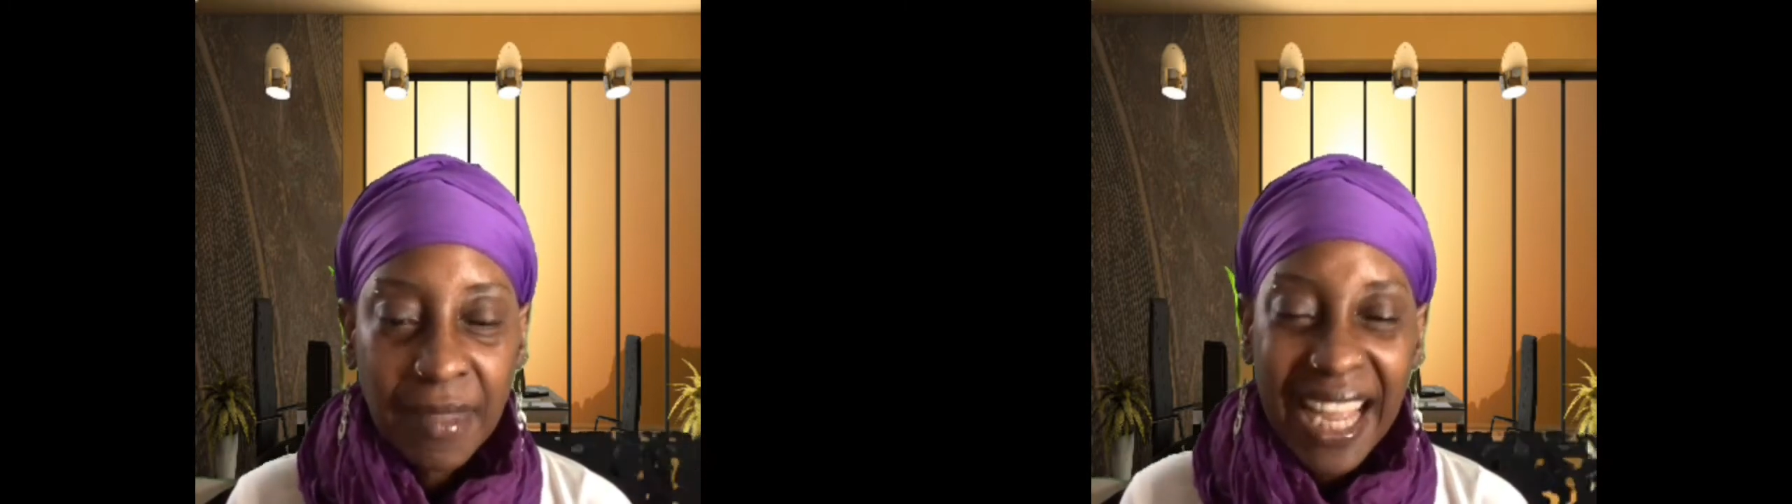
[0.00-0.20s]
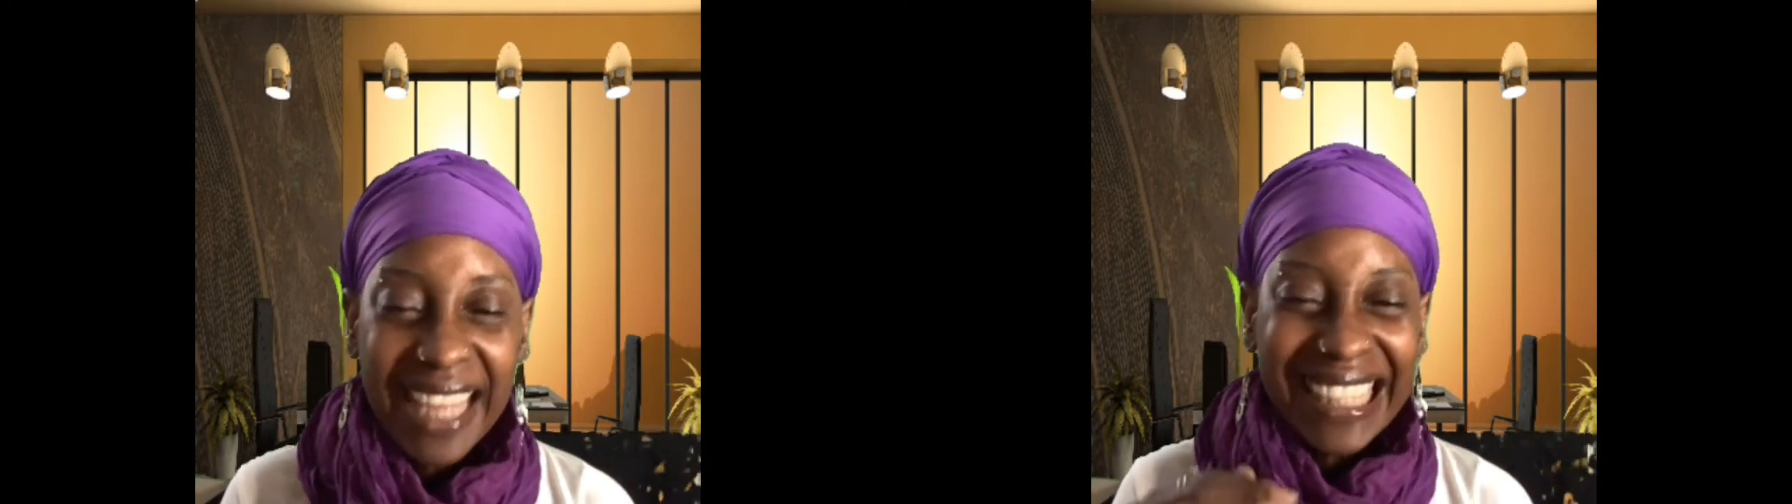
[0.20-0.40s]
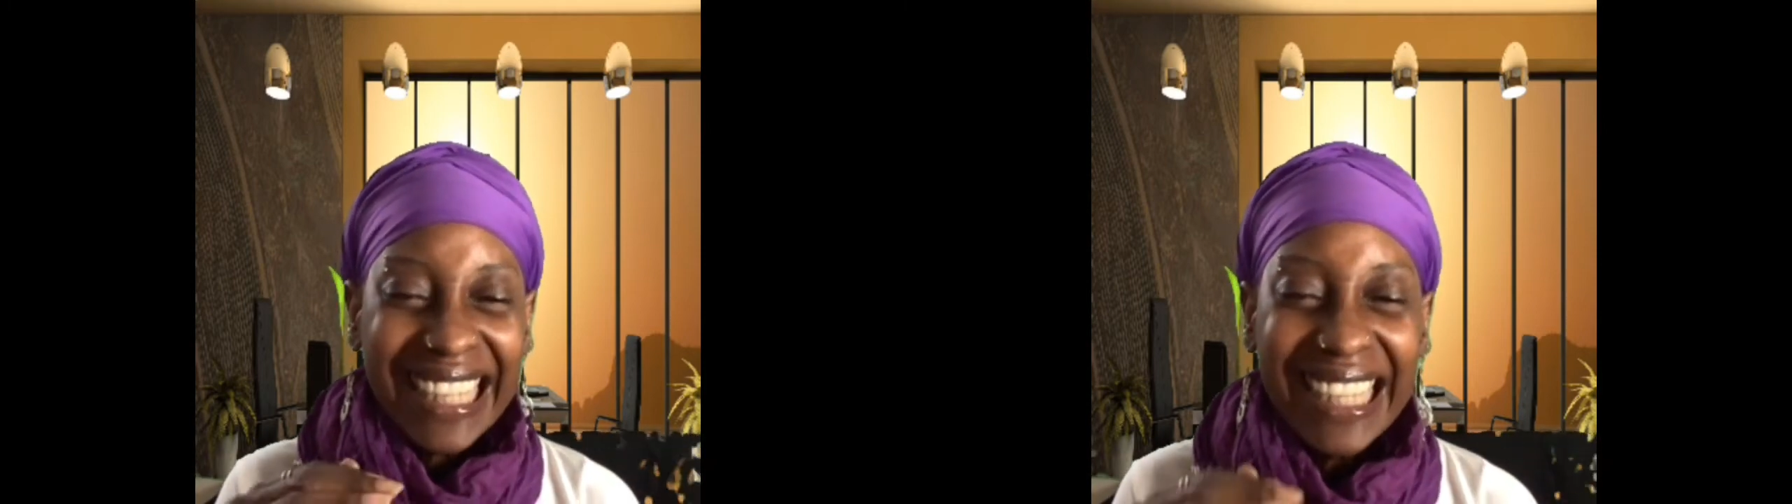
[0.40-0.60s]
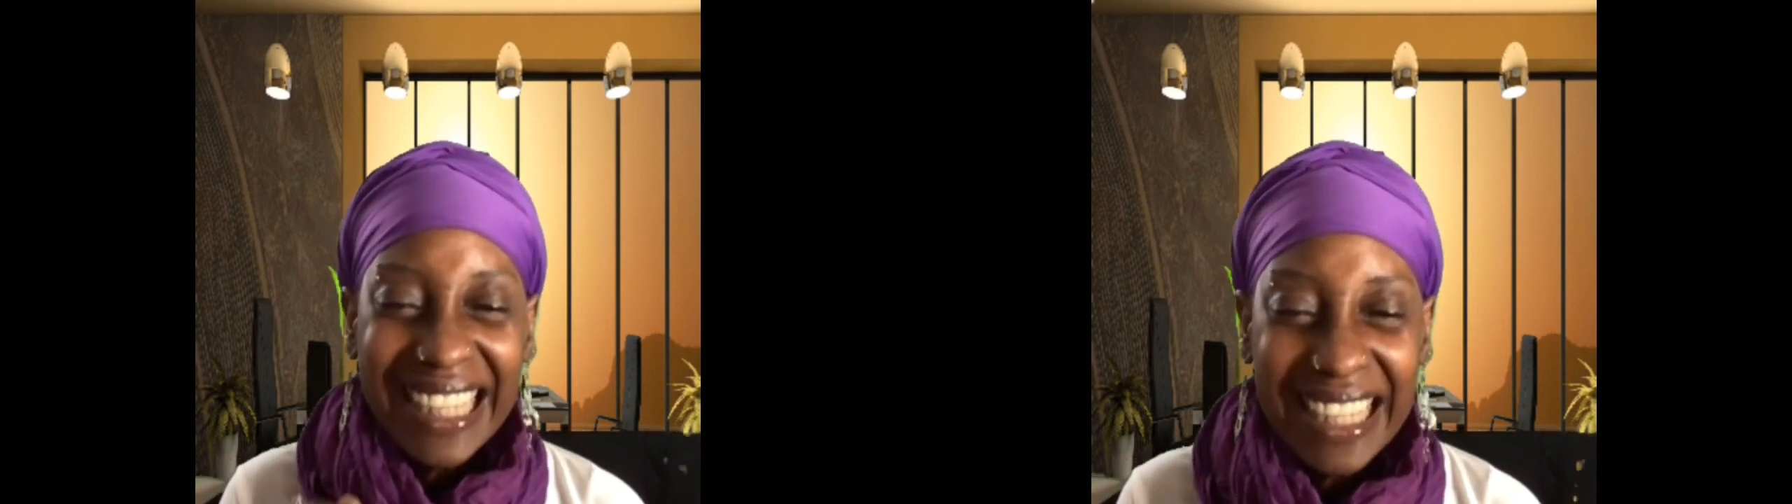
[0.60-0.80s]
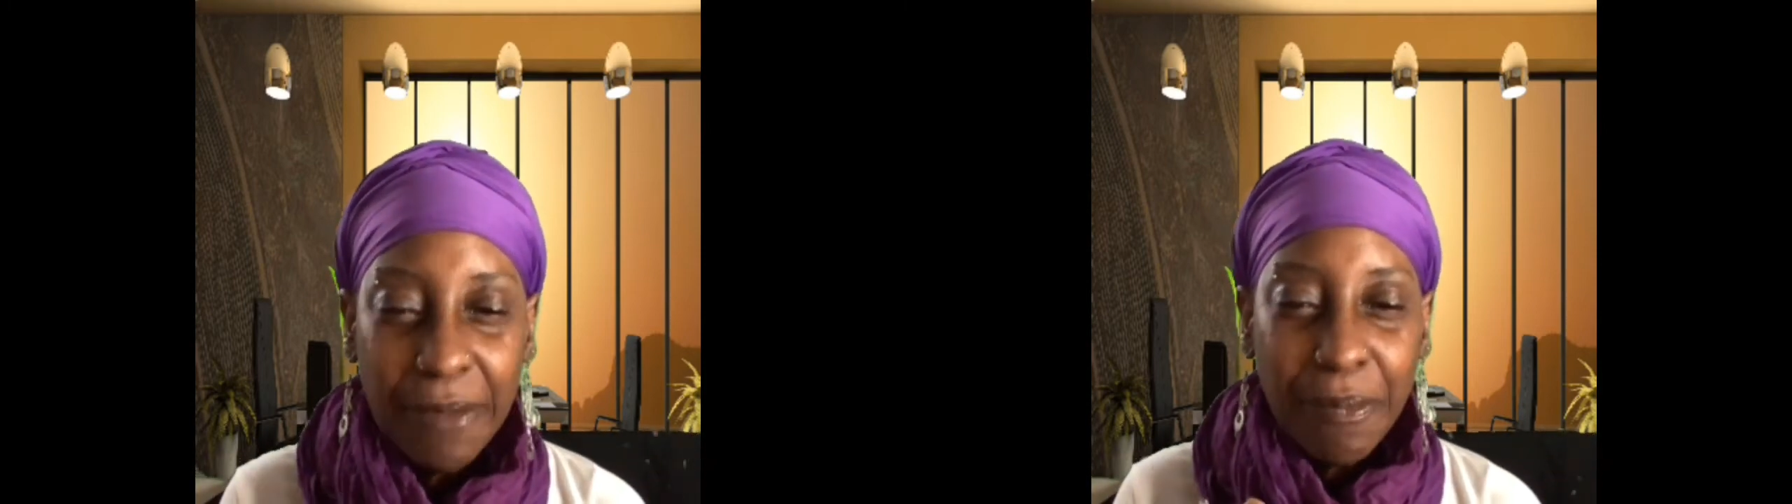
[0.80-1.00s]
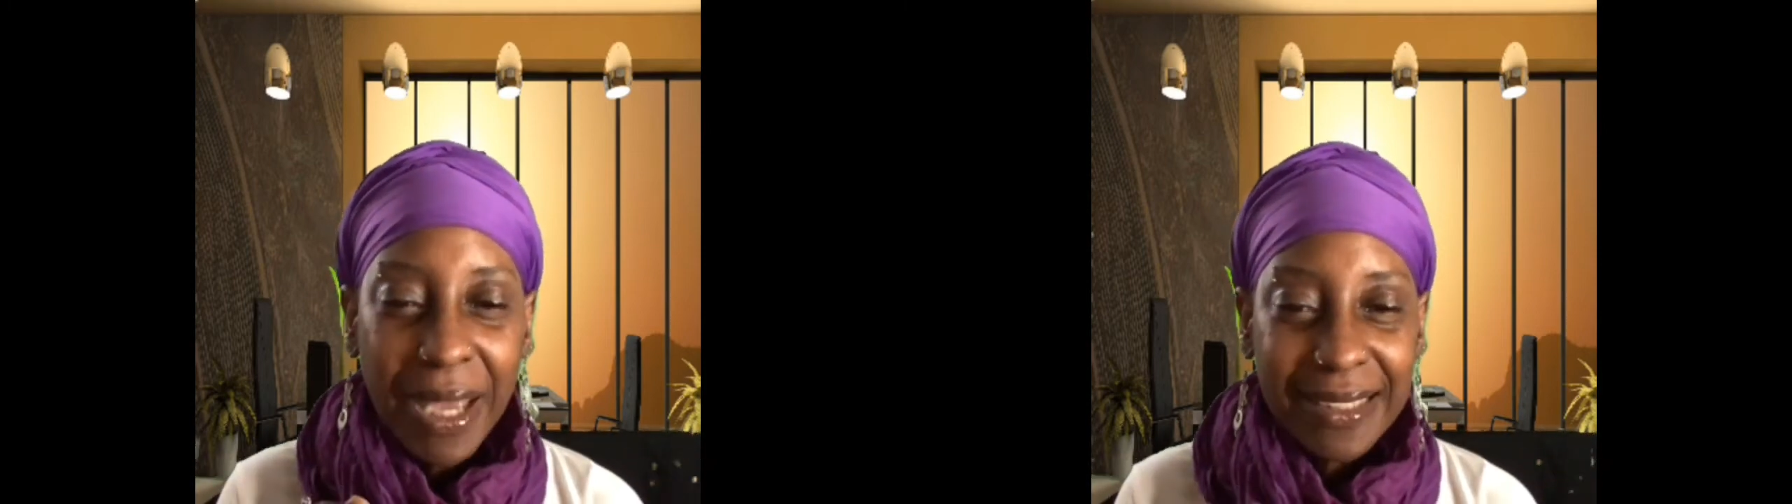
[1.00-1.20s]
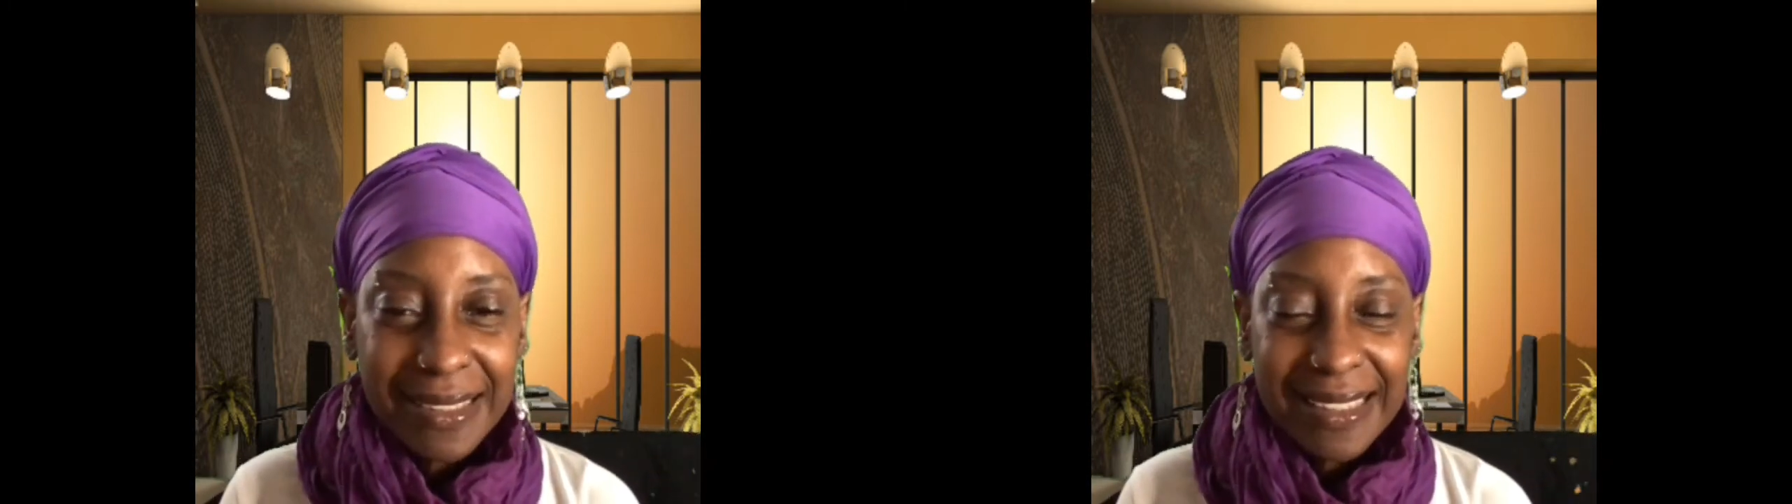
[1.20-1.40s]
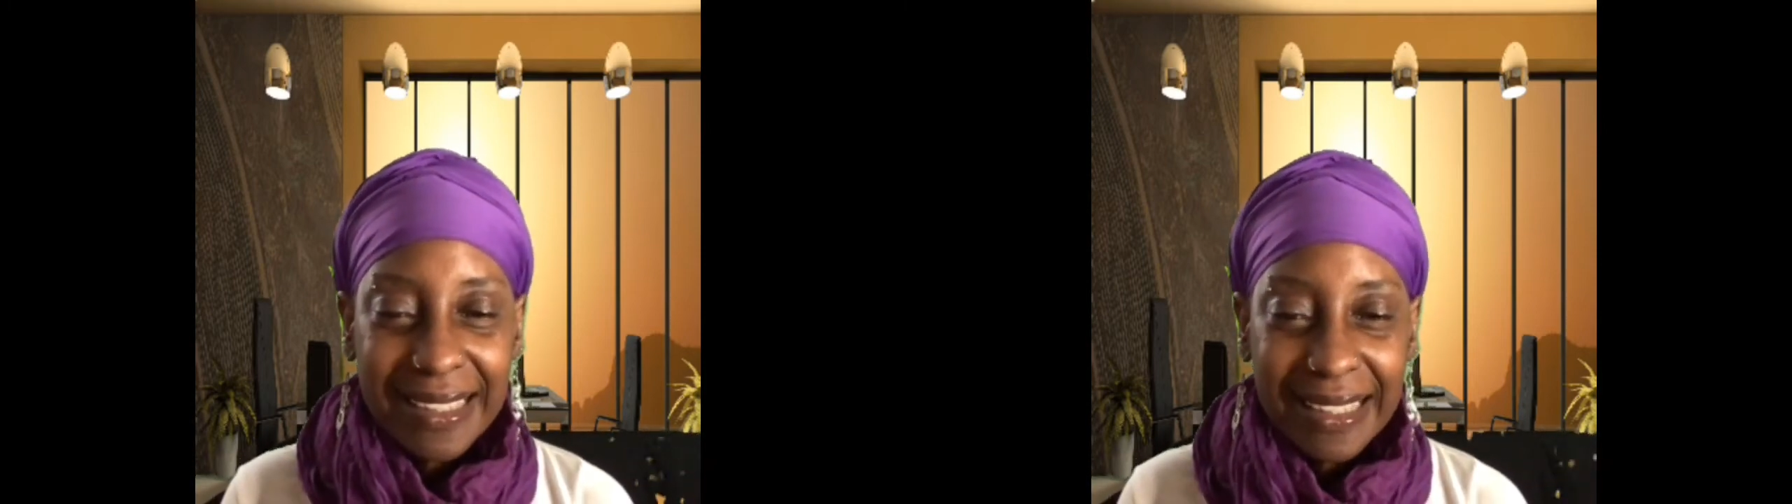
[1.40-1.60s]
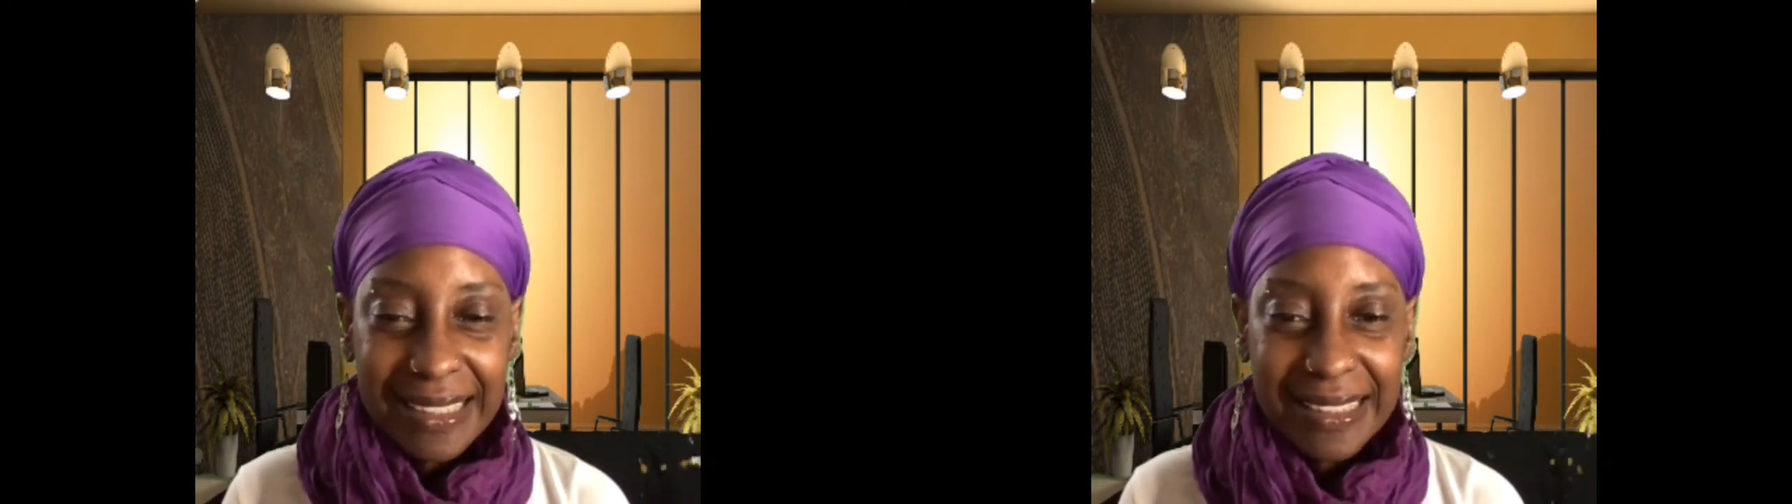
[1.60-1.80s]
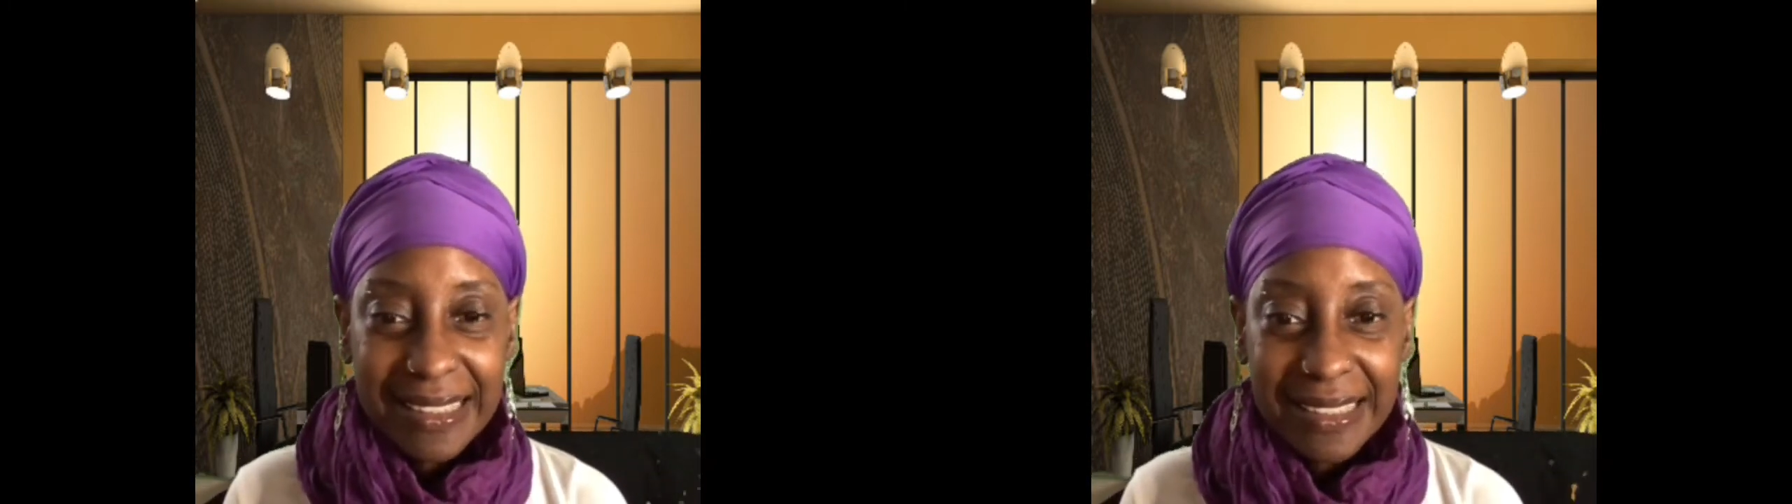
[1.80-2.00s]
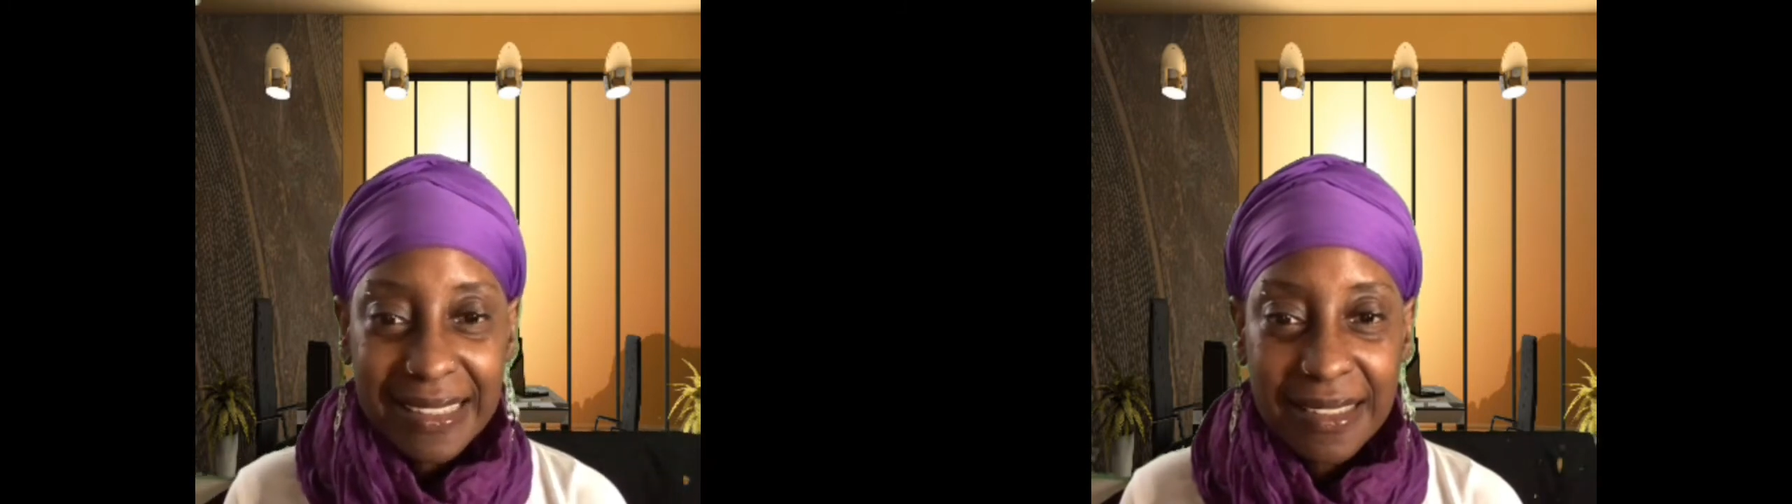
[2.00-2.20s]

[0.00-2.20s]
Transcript: and emasculation